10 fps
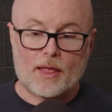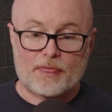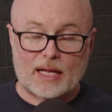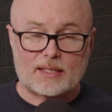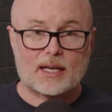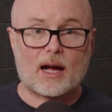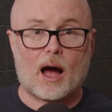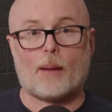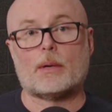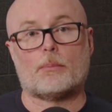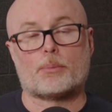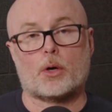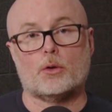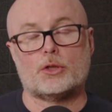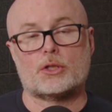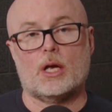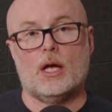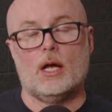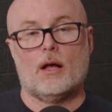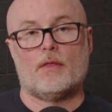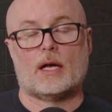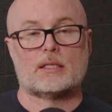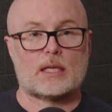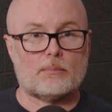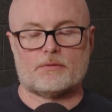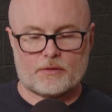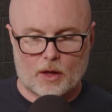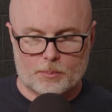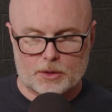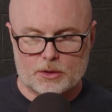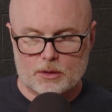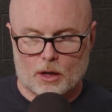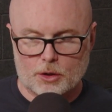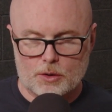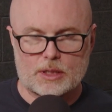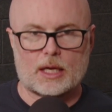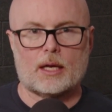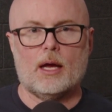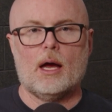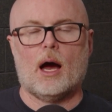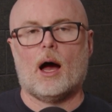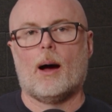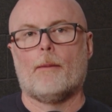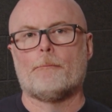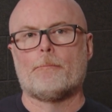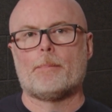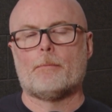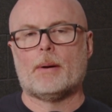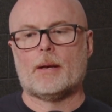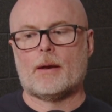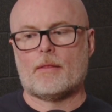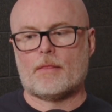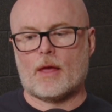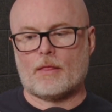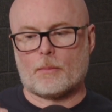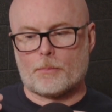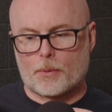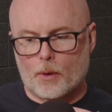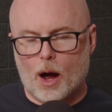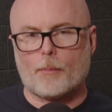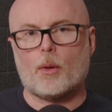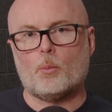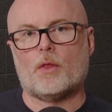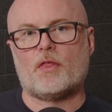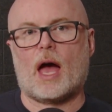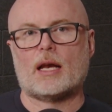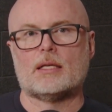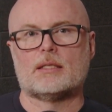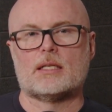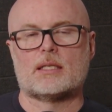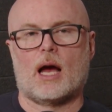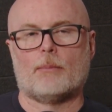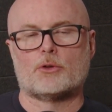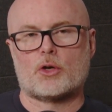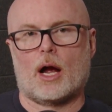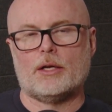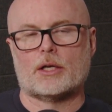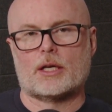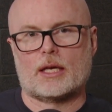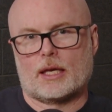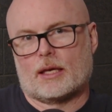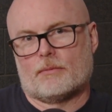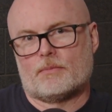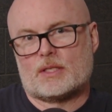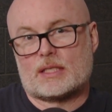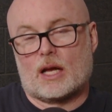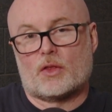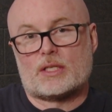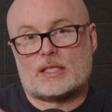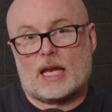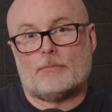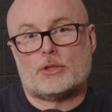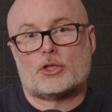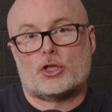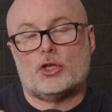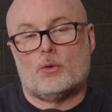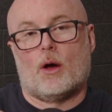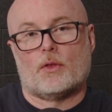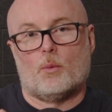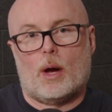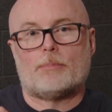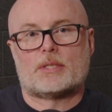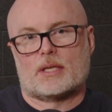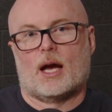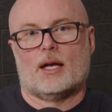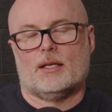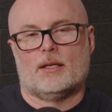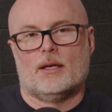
That's a common approach that some developers are using. And the problem with that is I'm trying to sell the same SKU on the website